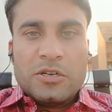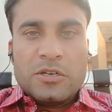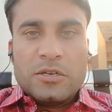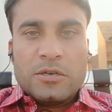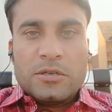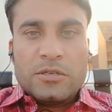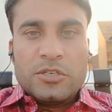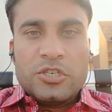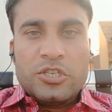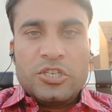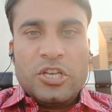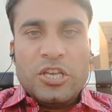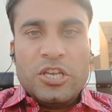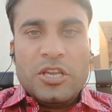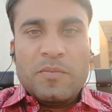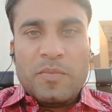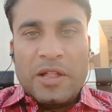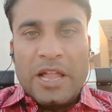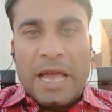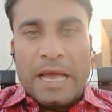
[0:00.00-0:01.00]
she
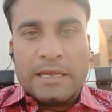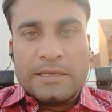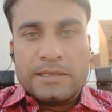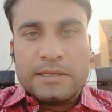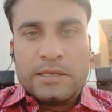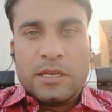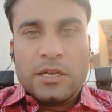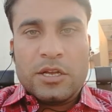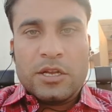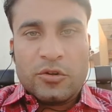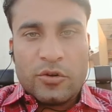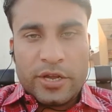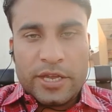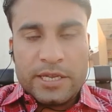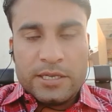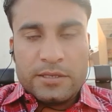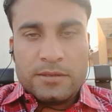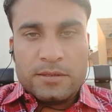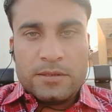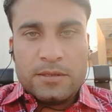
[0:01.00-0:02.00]
plays
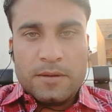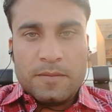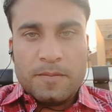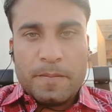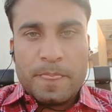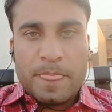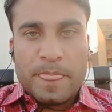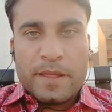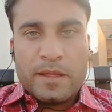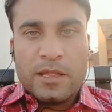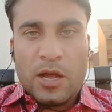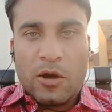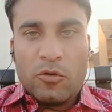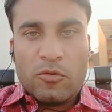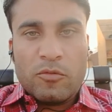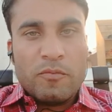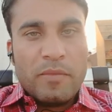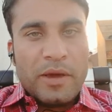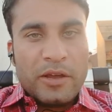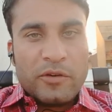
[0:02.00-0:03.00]
cricket. Now,
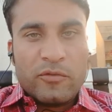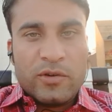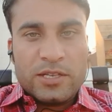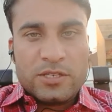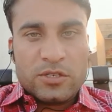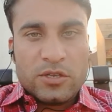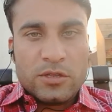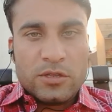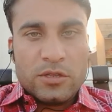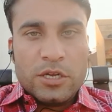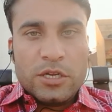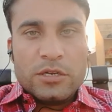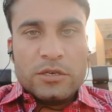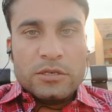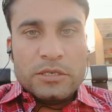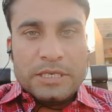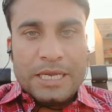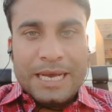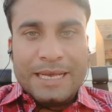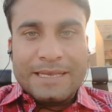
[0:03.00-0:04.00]
my question,
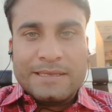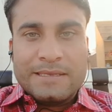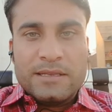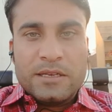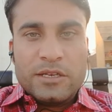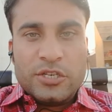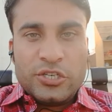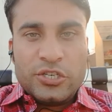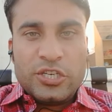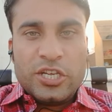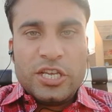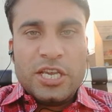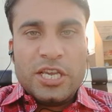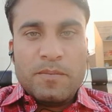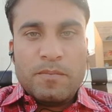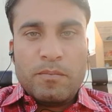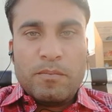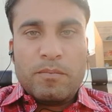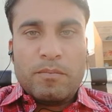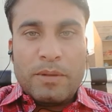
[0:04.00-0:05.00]
does she
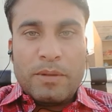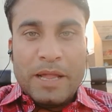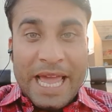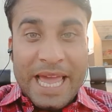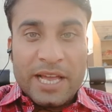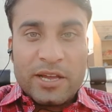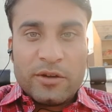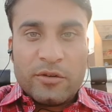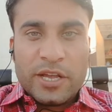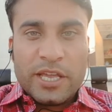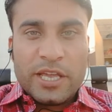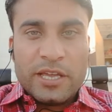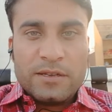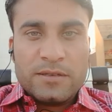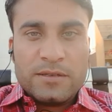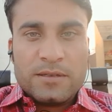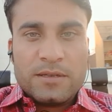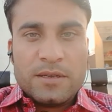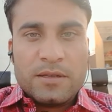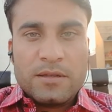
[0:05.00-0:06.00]
play cricket?
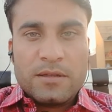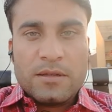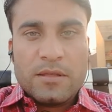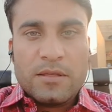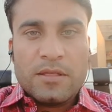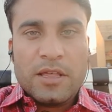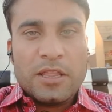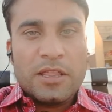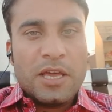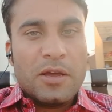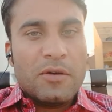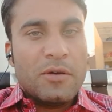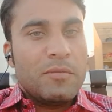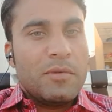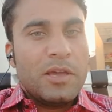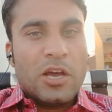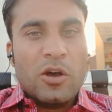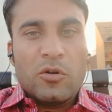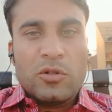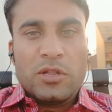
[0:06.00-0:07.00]
And there will
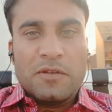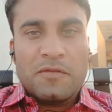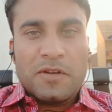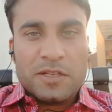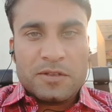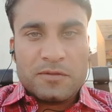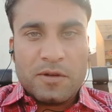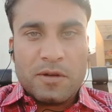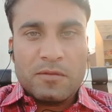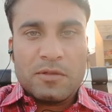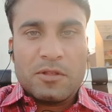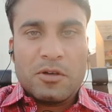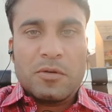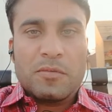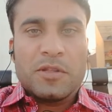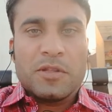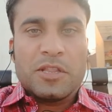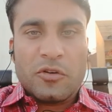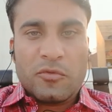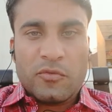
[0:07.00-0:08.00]
be only first form of the
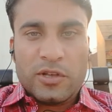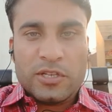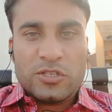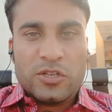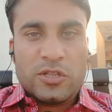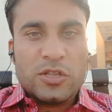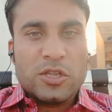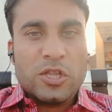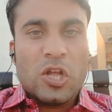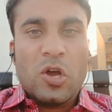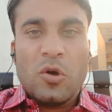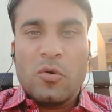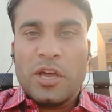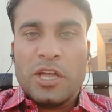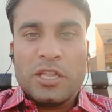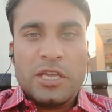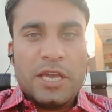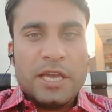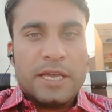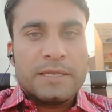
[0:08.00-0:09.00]
verb in the question, no
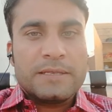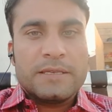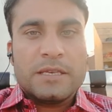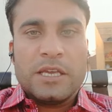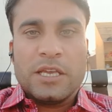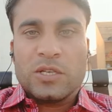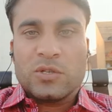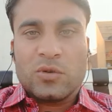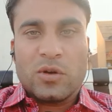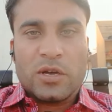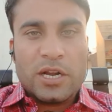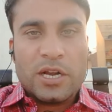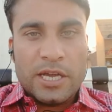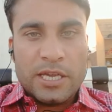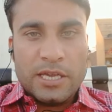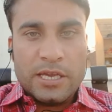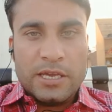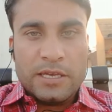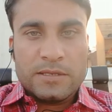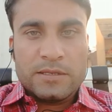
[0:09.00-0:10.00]
any s, es or
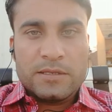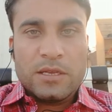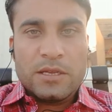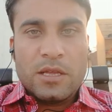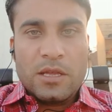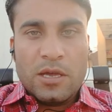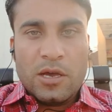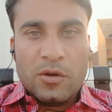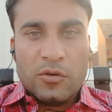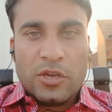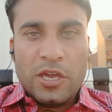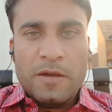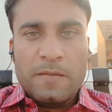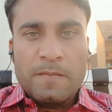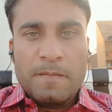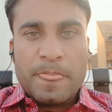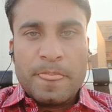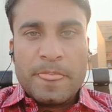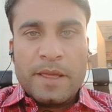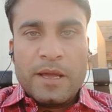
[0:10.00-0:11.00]
ies. Okay?
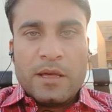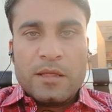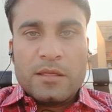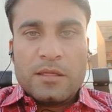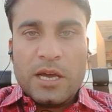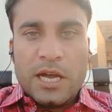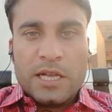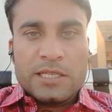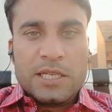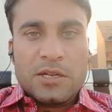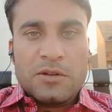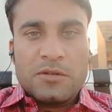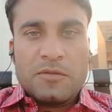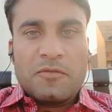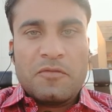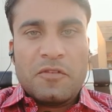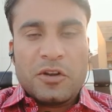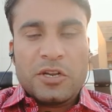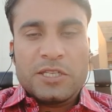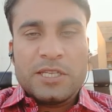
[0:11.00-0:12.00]
The answer,
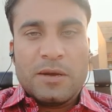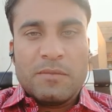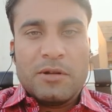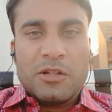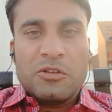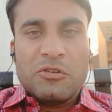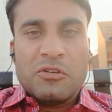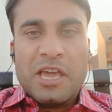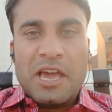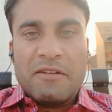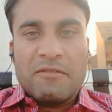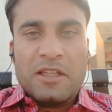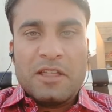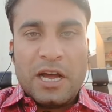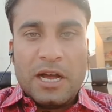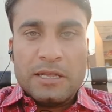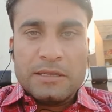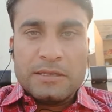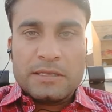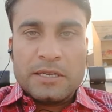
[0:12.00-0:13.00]
for example, you gave
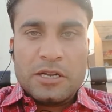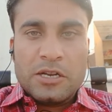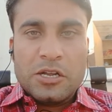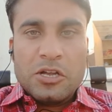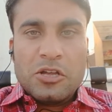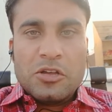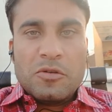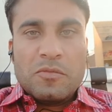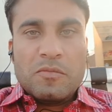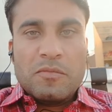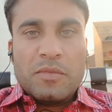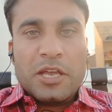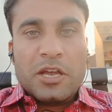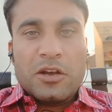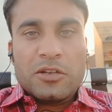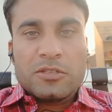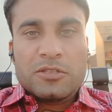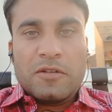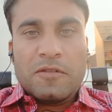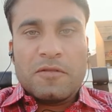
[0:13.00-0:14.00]
the answer
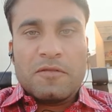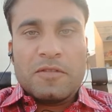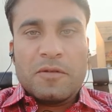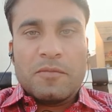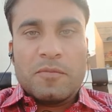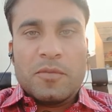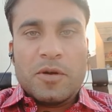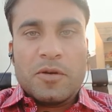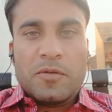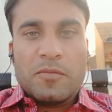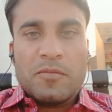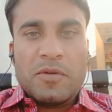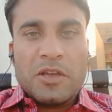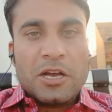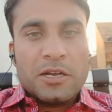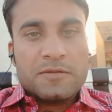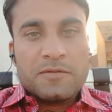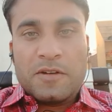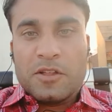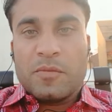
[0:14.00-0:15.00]
because of the
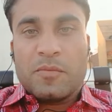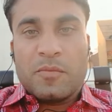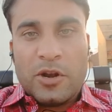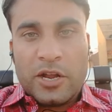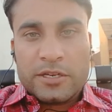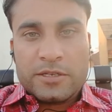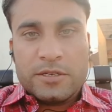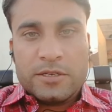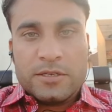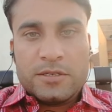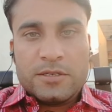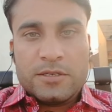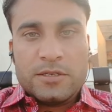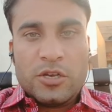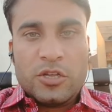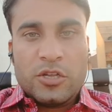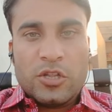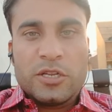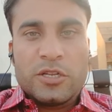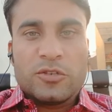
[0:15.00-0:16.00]
because for the practice,
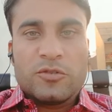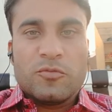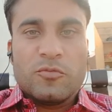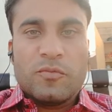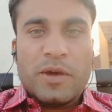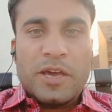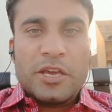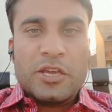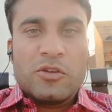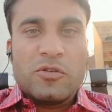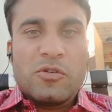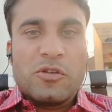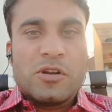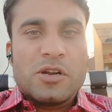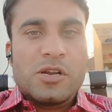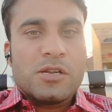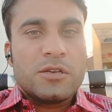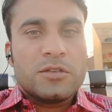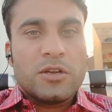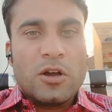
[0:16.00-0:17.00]
in order to make
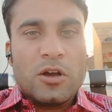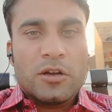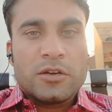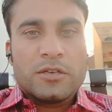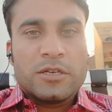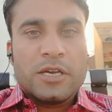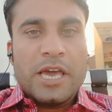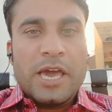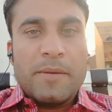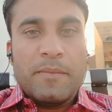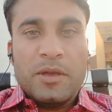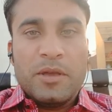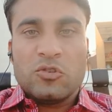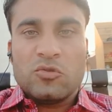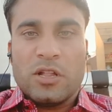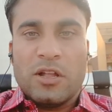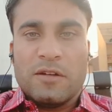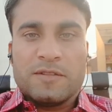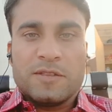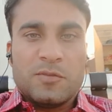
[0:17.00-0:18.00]
your tongue
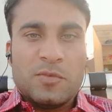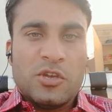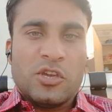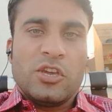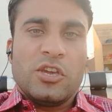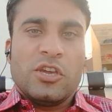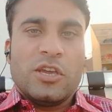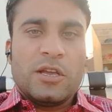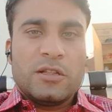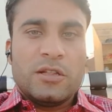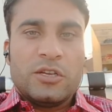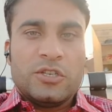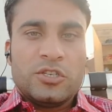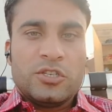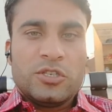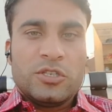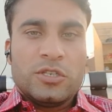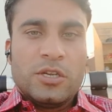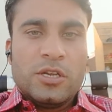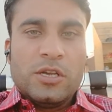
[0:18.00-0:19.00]
habitual of speaking
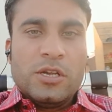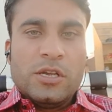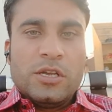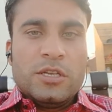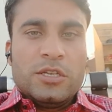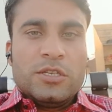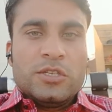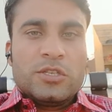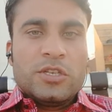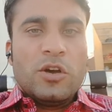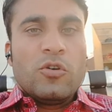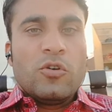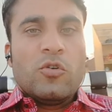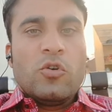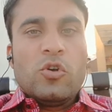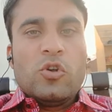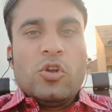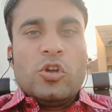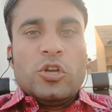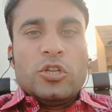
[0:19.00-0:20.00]
English. So
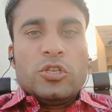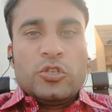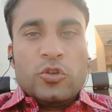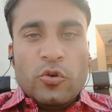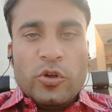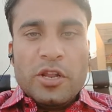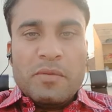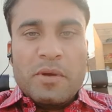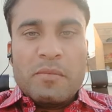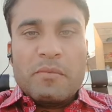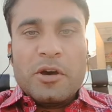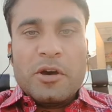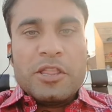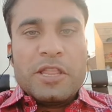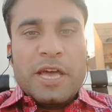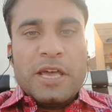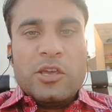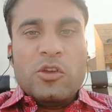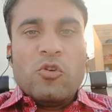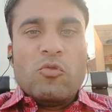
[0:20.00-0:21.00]
Do remember
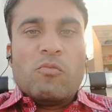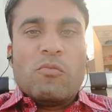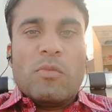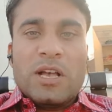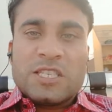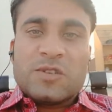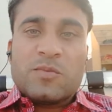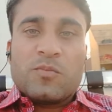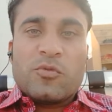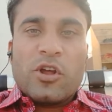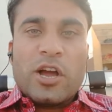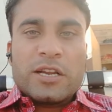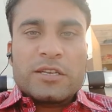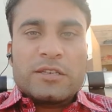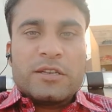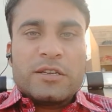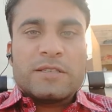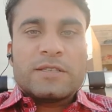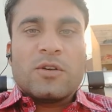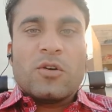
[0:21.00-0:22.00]
that you must
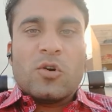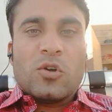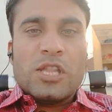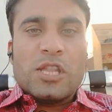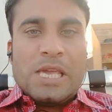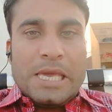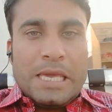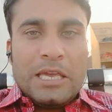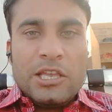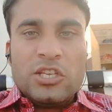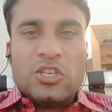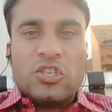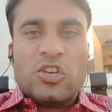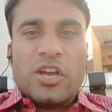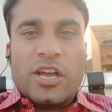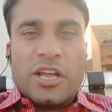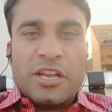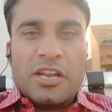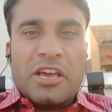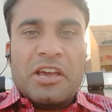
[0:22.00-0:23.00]
practice on each
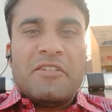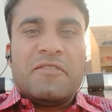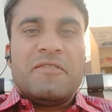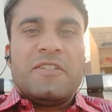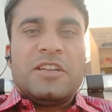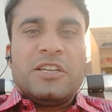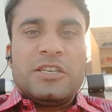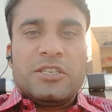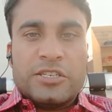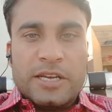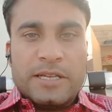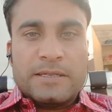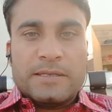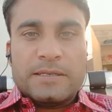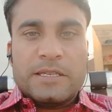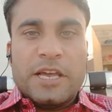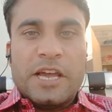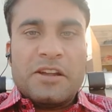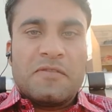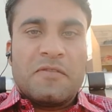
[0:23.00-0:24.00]
and every
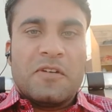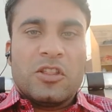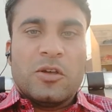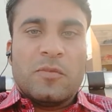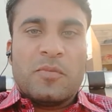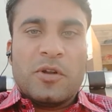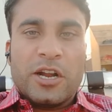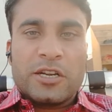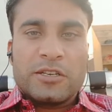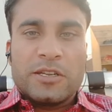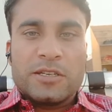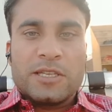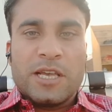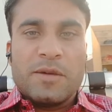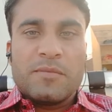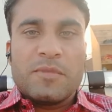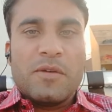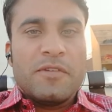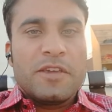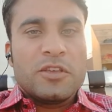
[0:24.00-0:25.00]
tense, and for the practice
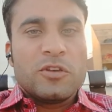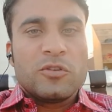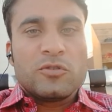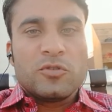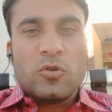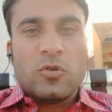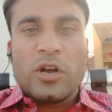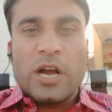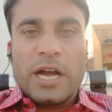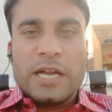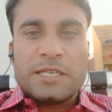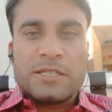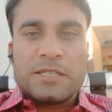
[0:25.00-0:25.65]
I'm giving you two kinds of